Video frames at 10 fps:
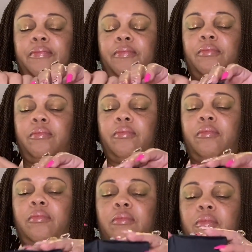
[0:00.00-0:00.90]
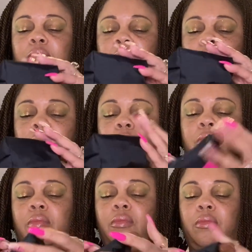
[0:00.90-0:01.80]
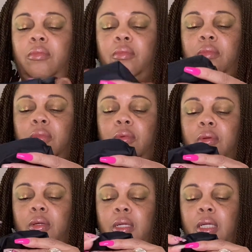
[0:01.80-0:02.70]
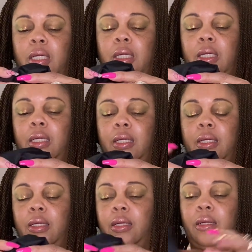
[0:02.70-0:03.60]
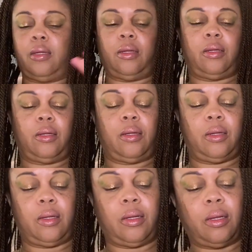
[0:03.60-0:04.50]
Nobody speaks.